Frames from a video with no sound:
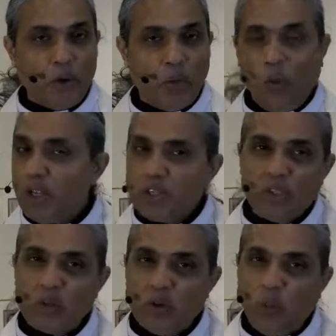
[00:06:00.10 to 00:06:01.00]
What
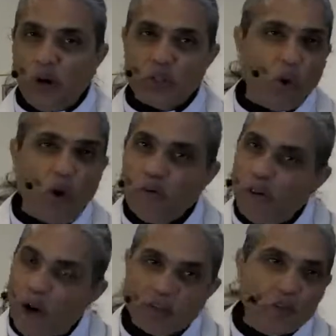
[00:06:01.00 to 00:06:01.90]
is all
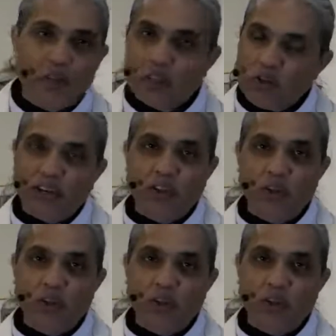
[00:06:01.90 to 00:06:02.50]
philosophy trying to